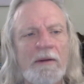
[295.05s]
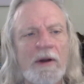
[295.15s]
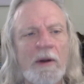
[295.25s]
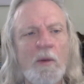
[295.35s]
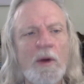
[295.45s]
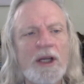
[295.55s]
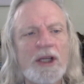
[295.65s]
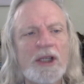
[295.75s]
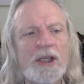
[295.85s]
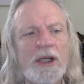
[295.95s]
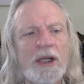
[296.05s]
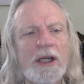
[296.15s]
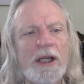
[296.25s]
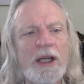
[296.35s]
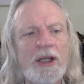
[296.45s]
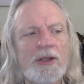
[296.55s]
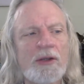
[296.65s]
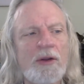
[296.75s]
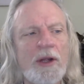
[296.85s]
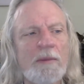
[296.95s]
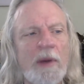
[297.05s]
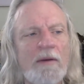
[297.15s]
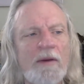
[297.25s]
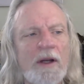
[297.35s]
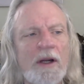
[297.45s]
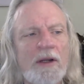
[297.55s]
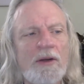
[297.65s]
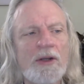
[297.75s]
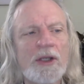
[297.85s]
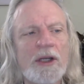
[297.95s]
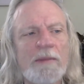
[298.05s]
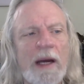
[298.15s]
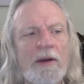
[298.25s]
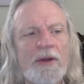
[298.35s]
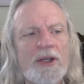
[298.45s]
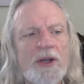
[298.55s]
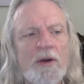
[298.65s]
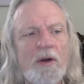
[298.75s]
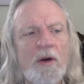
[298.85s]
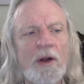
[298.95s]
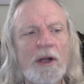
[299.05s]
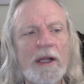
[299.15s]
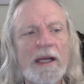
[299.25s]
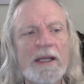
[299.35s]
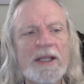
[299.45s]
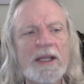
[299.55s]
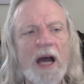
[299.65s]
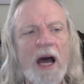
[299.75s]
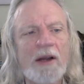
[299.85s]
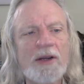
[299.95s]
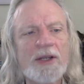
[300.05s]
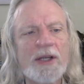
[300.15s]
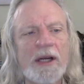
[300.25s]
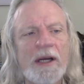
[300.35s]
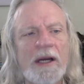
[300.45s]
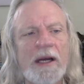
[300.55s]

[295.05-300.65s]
from which he drew the above conclusion about the so called Lincoln scholars